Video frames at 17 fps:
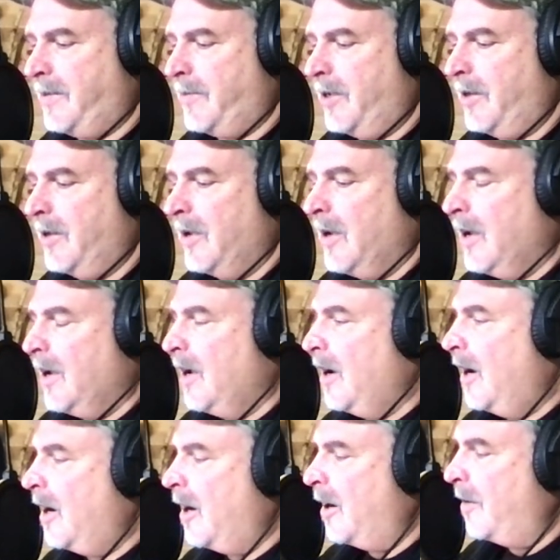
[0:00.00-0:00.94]
But,
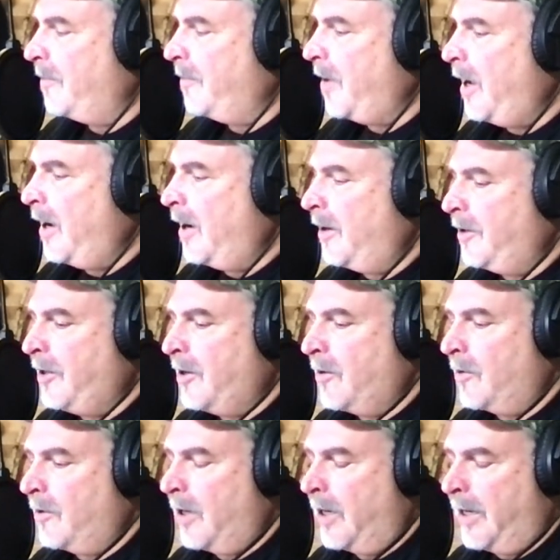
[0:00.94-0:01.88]

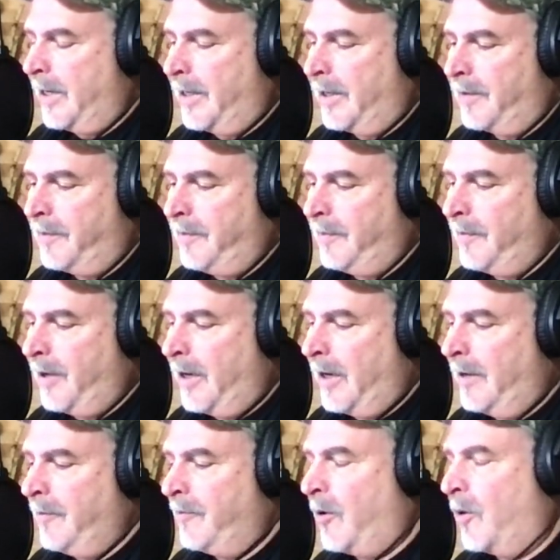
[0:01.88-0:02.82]

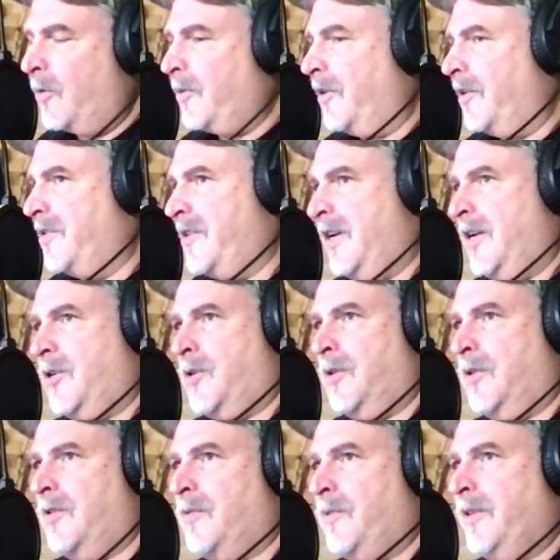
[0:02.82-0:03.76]
vocalizations,